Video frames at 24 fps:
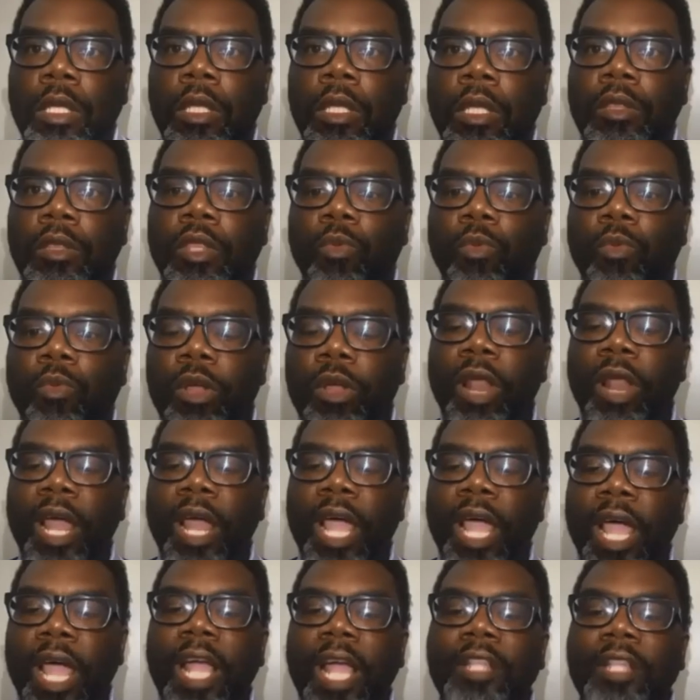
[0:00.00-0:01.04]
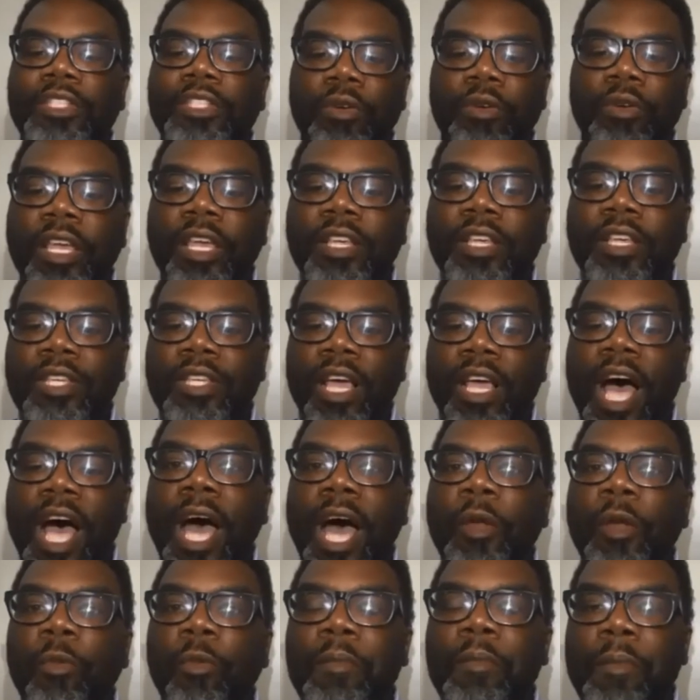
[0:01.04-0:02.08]
is, how do we make
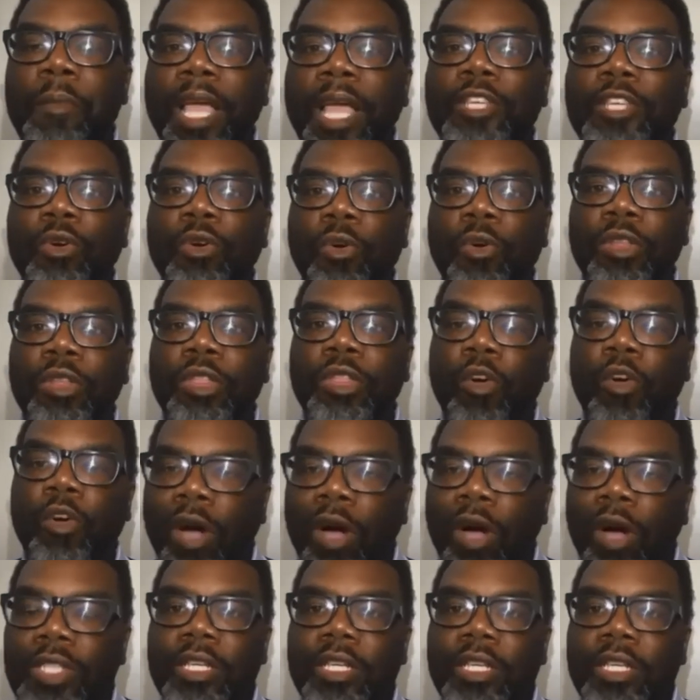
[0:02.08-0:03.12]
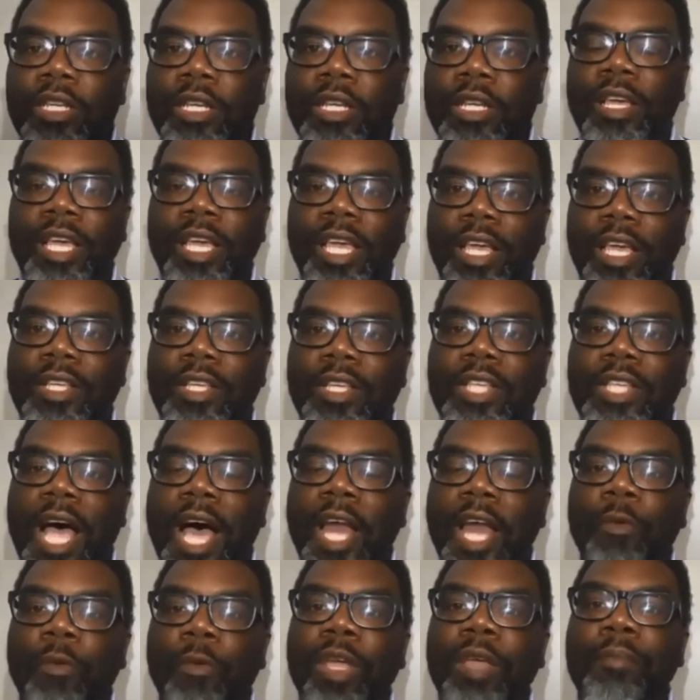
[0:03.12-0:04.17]
sure, the question is, how do we
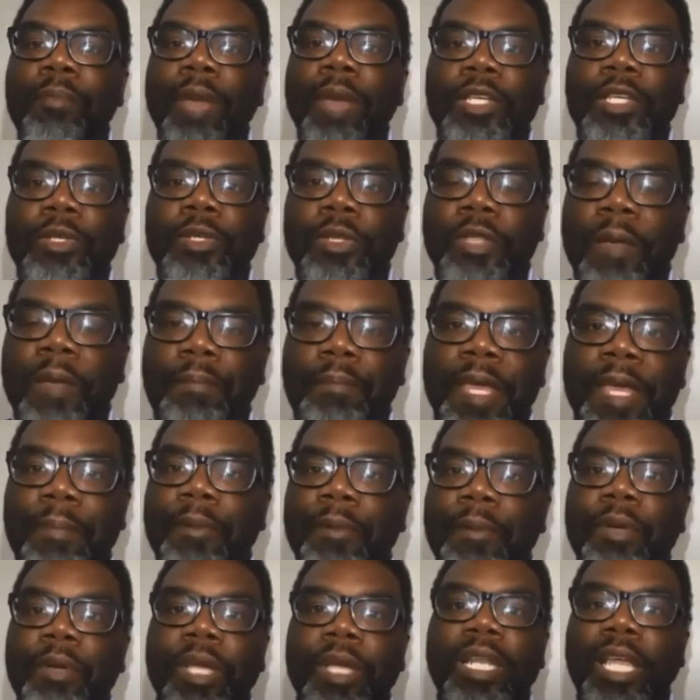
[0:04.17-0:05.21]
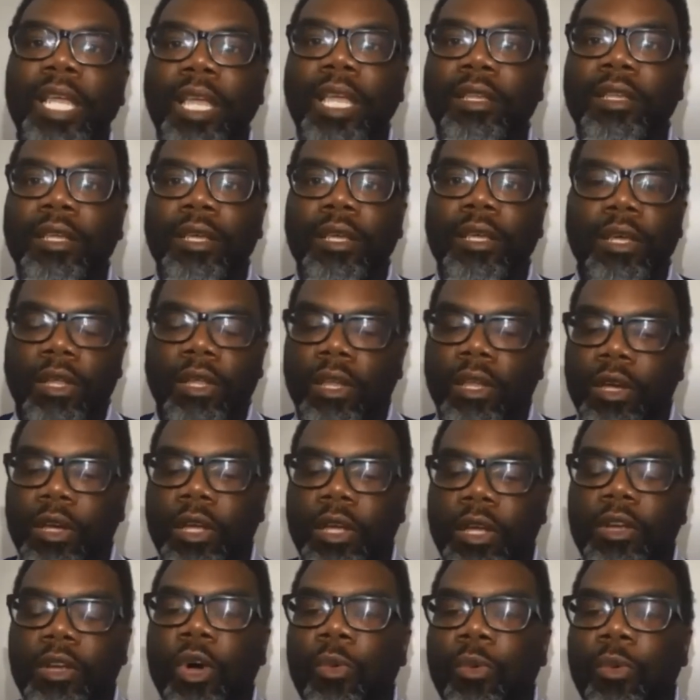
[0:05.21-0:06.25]
make sure that people can eat? Look,
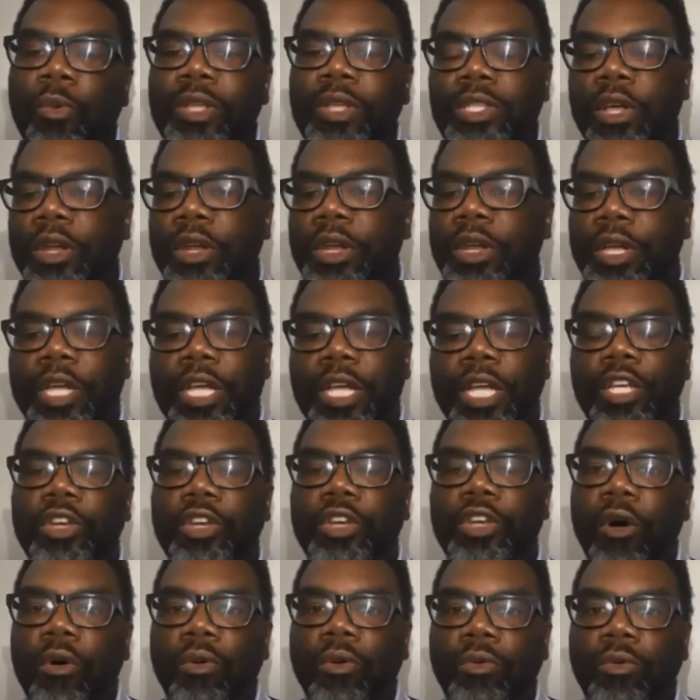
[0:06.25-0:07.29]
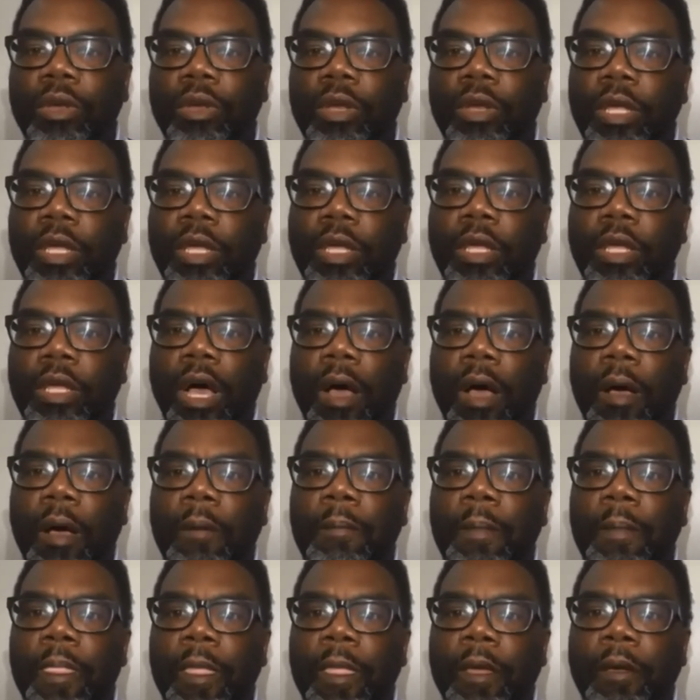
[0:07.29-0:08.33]
no one is going to condone,
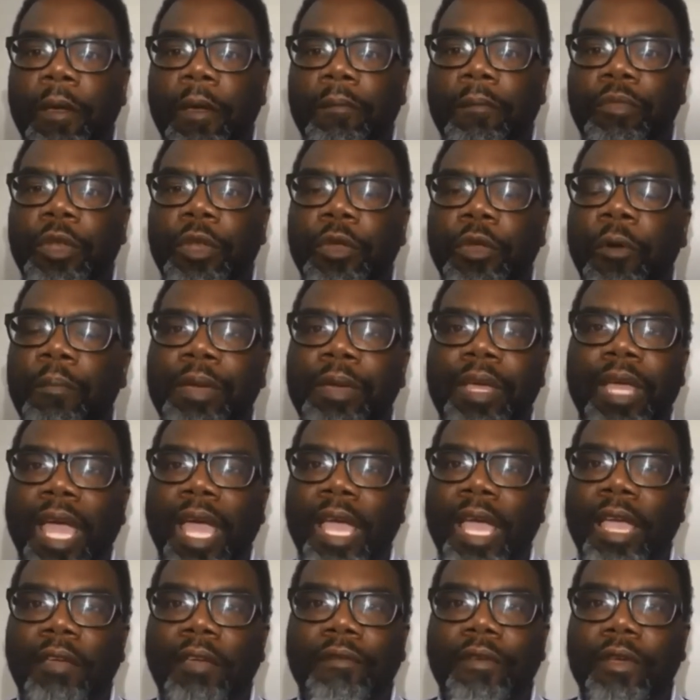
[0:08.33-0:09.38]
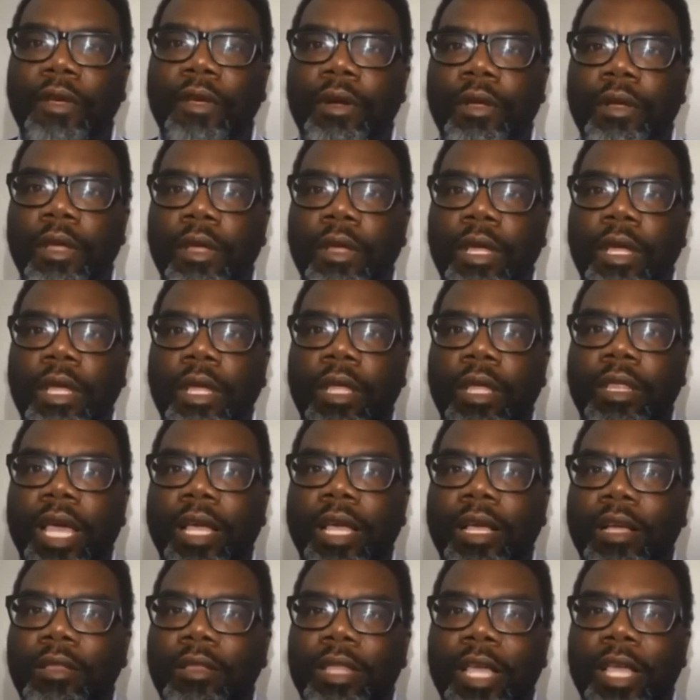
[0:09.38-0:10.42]
behavior
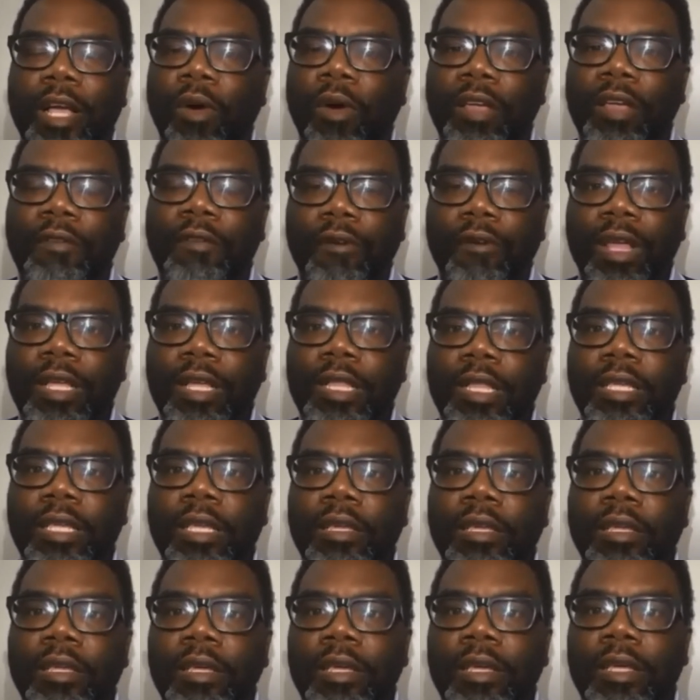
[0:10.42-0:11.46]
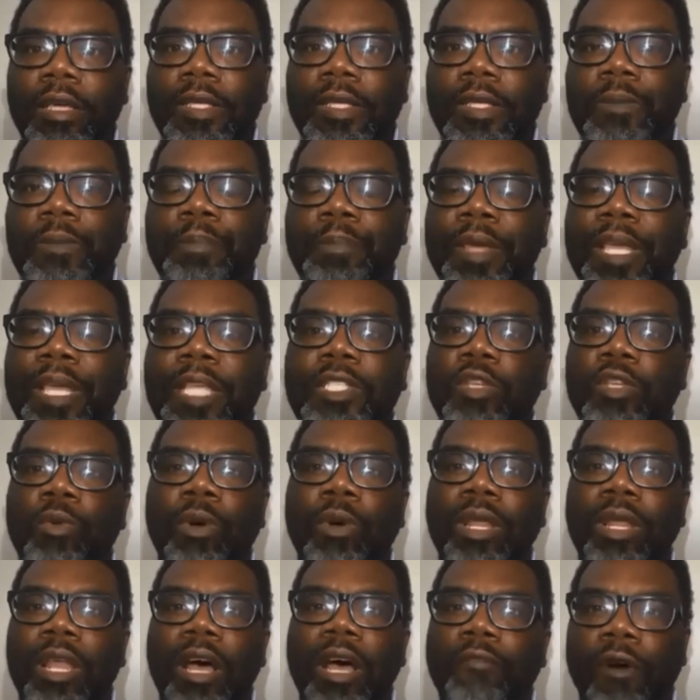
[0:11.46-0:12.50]
that quite frankly speaks to a
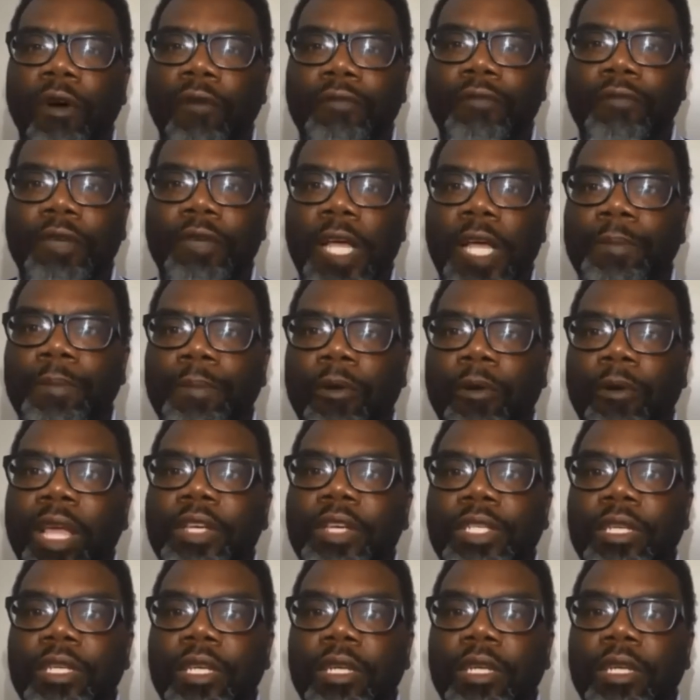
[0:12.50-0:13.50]
level of desperation.